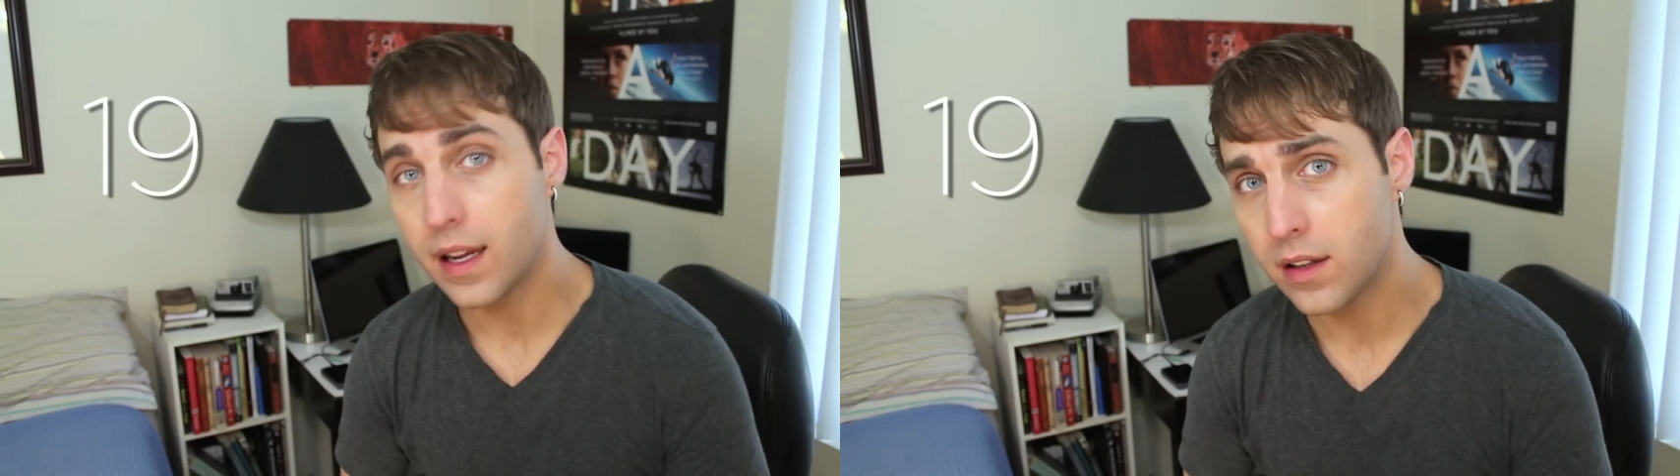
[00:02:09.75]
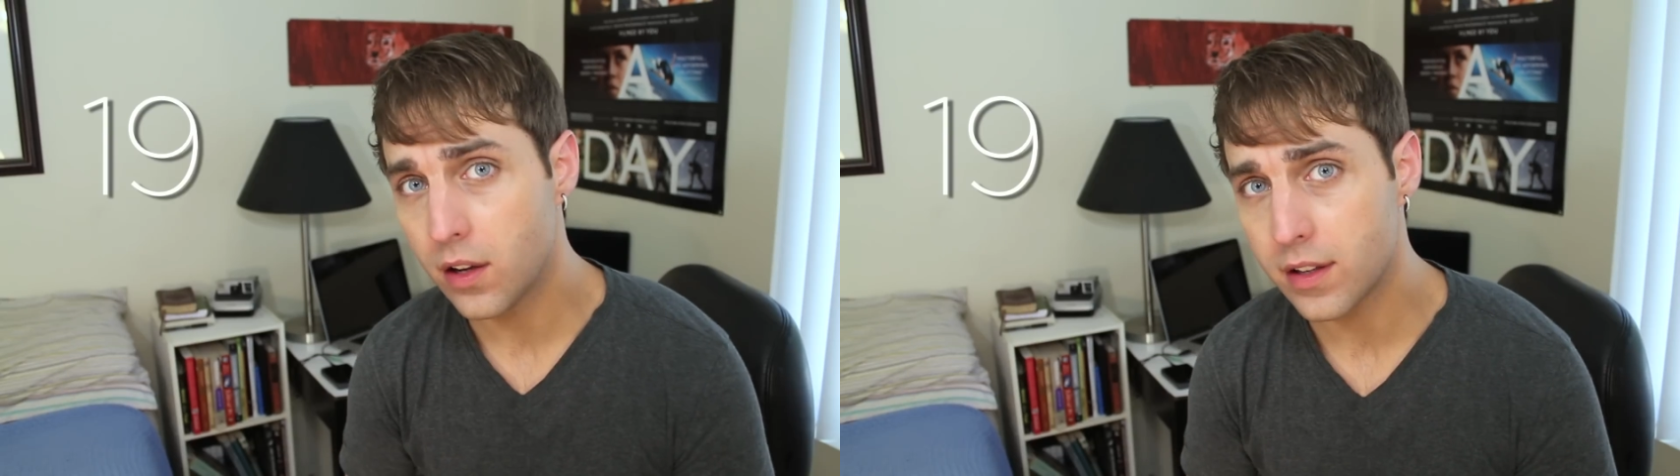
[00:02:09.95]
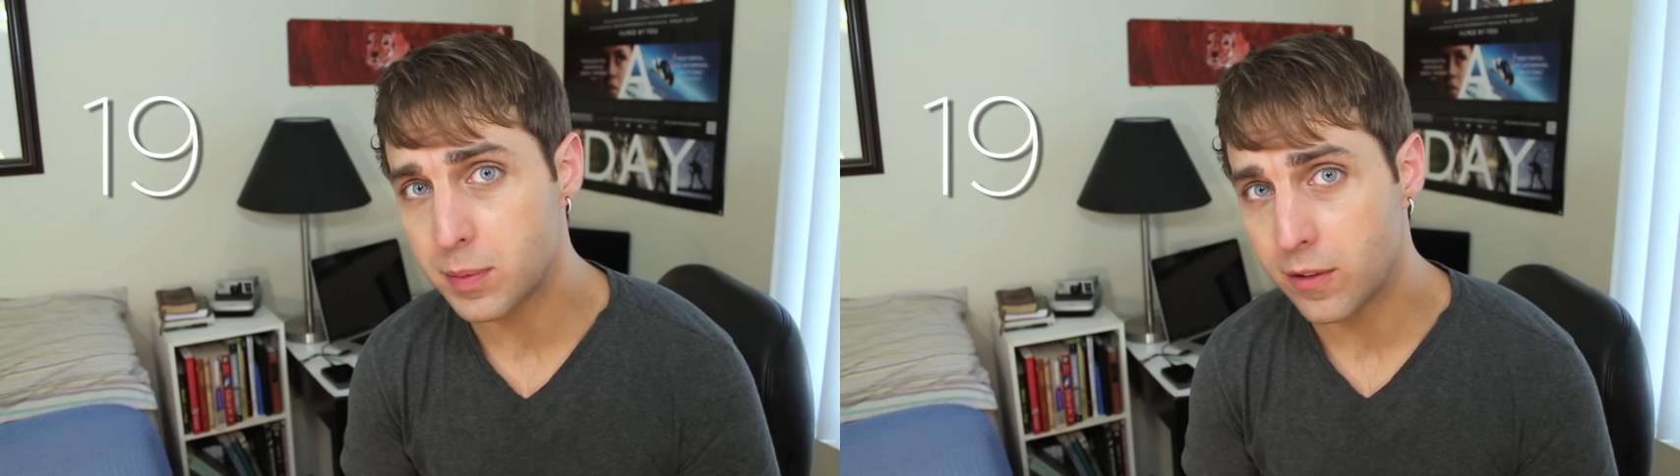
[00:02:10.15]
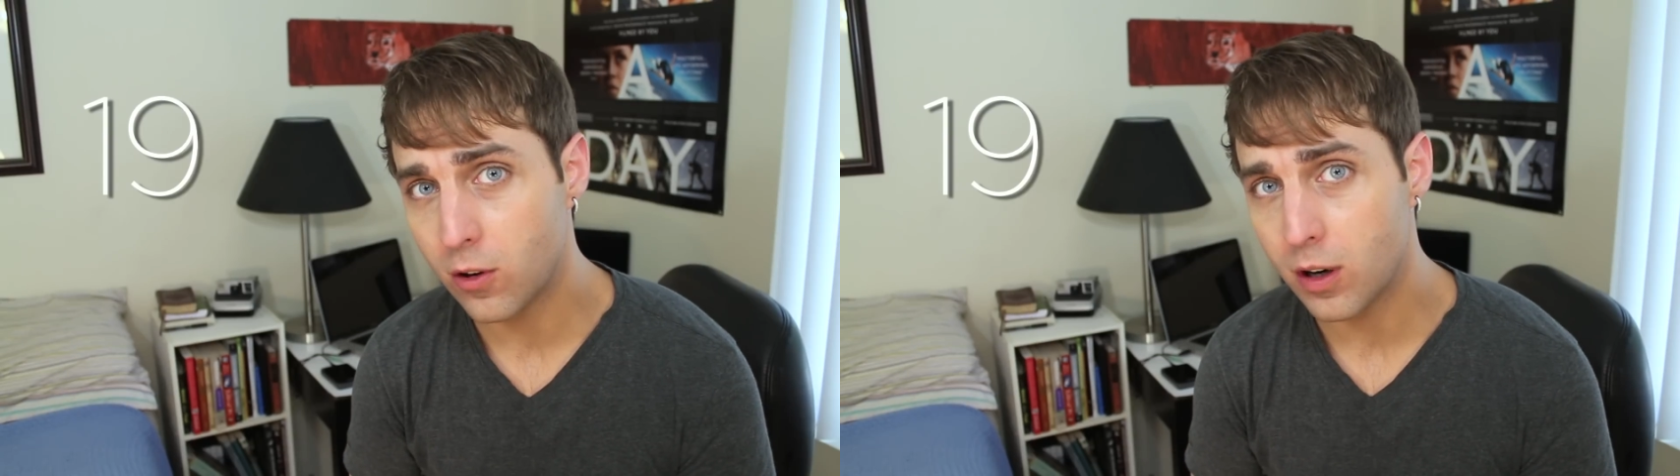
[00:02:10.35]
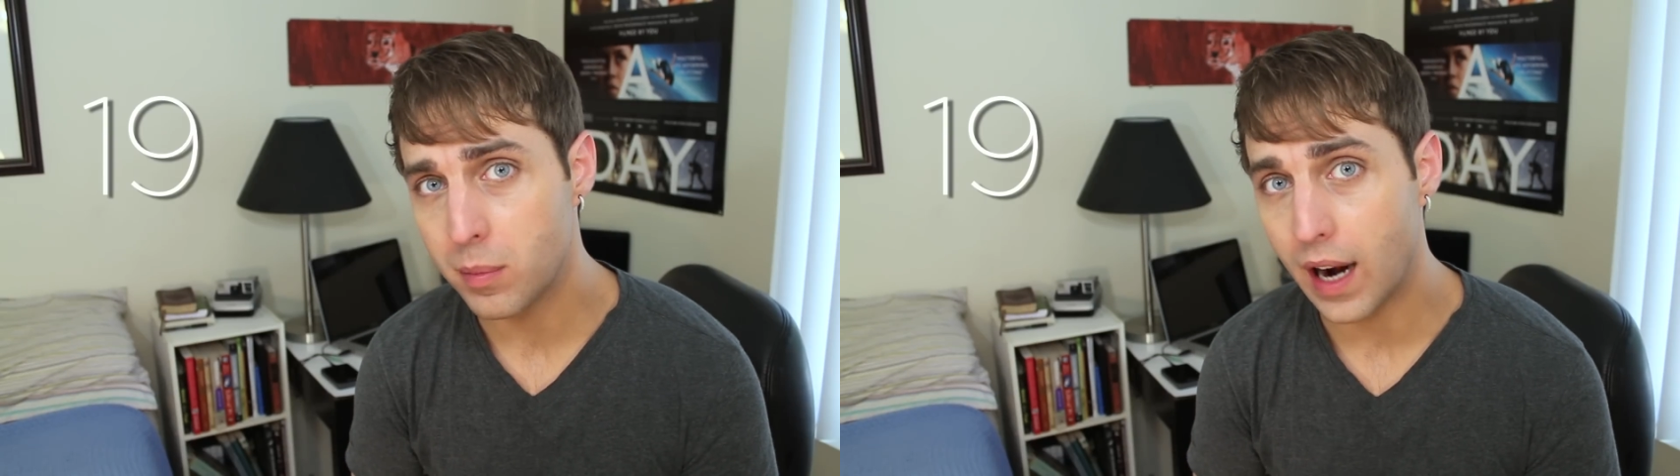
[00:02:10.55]
didn't know this
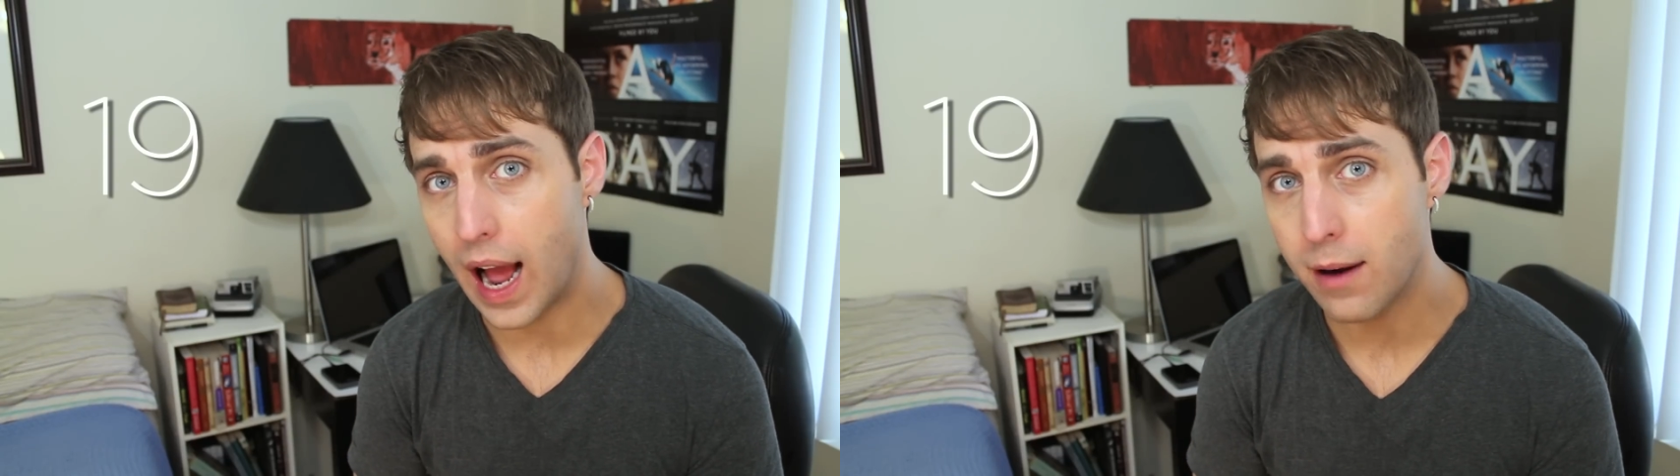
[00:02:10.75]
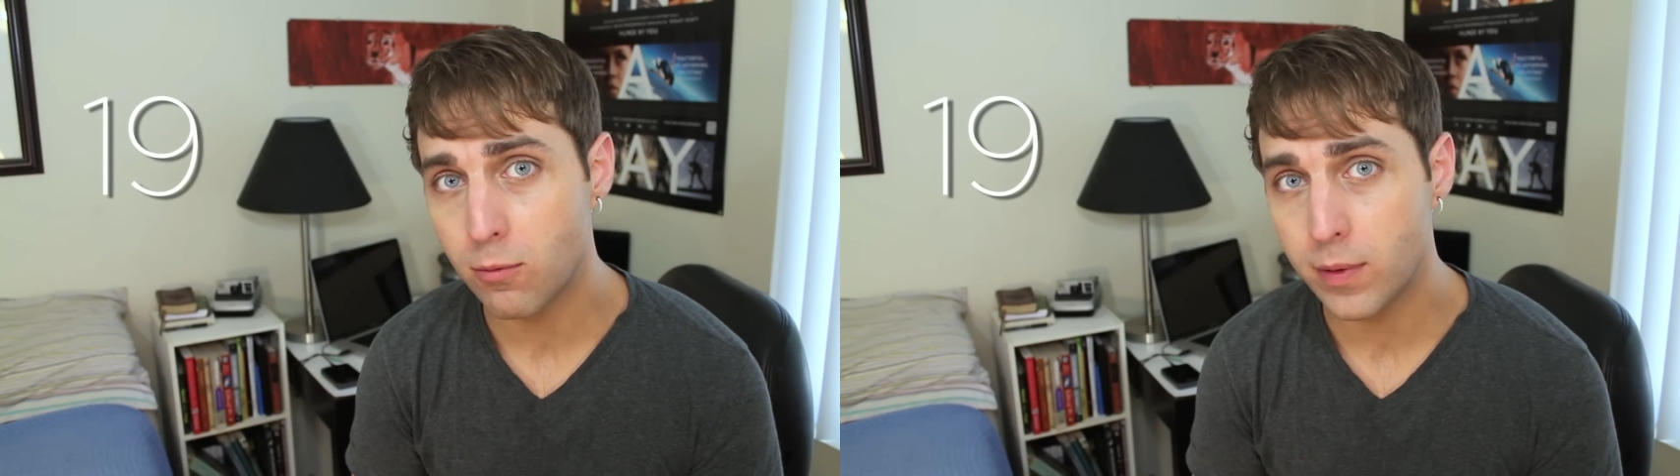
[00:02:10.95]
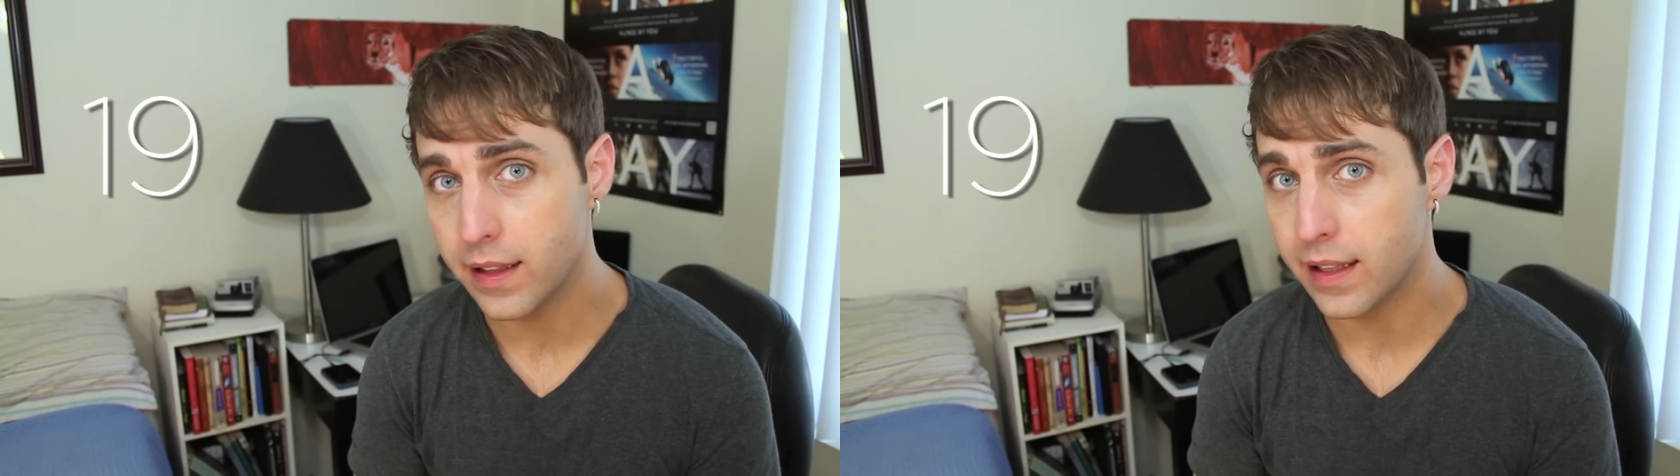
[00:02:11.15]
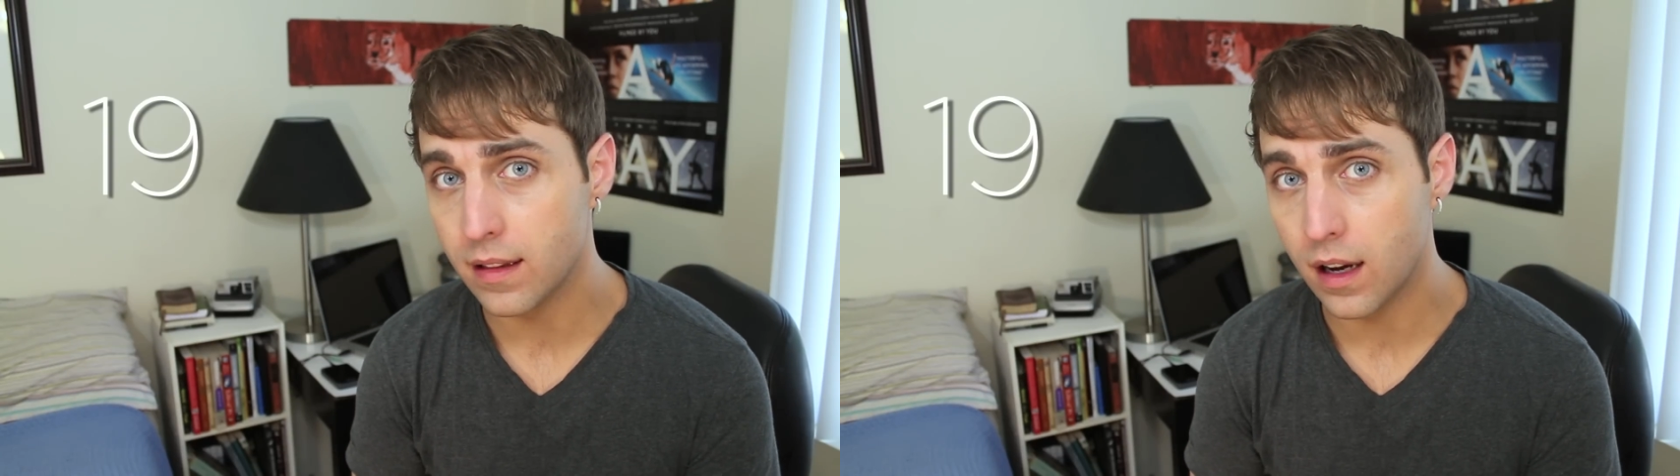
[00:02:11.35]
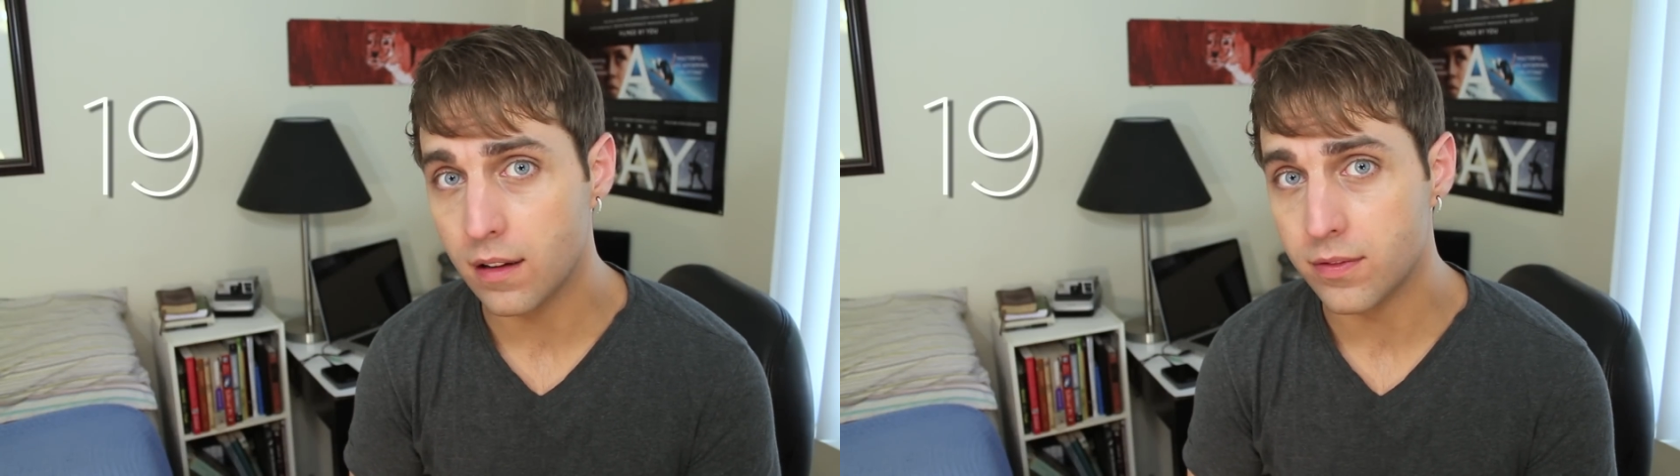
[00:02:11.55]
before, but I really
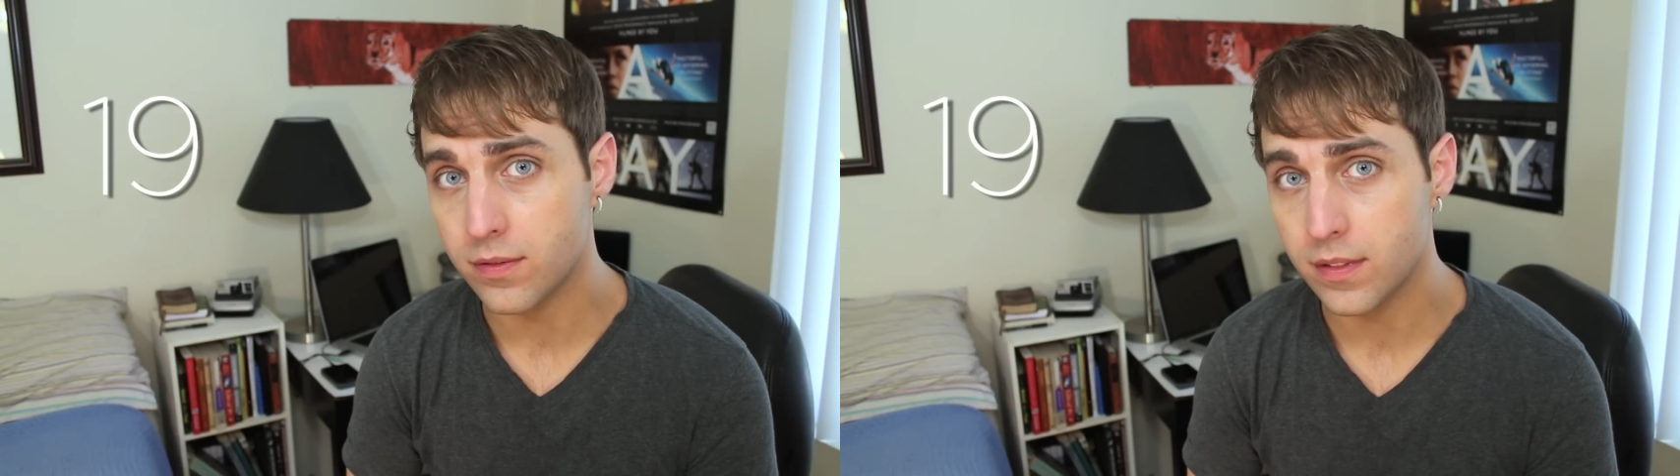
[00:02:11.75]
love